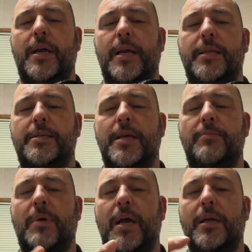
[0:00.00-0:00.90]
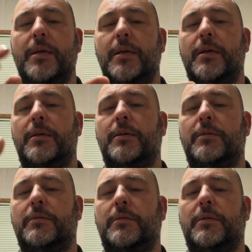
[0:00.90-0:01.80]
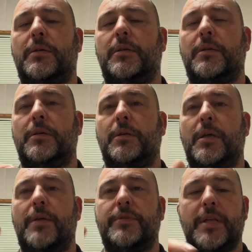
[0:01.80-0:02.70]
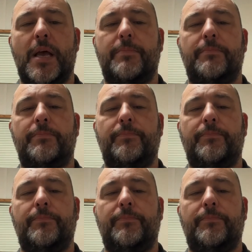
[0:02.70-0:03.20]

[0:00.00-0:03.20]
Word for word: I can set my f-stop